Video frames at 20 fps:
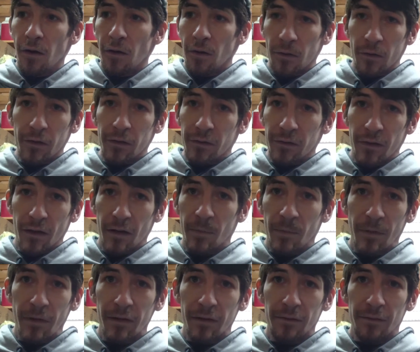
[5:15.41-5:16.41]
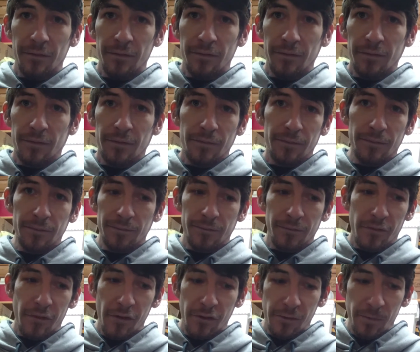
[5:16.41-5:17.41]
Or you can dump it,
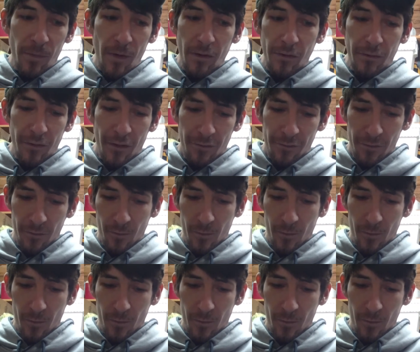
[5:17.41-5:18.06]
dispose of it,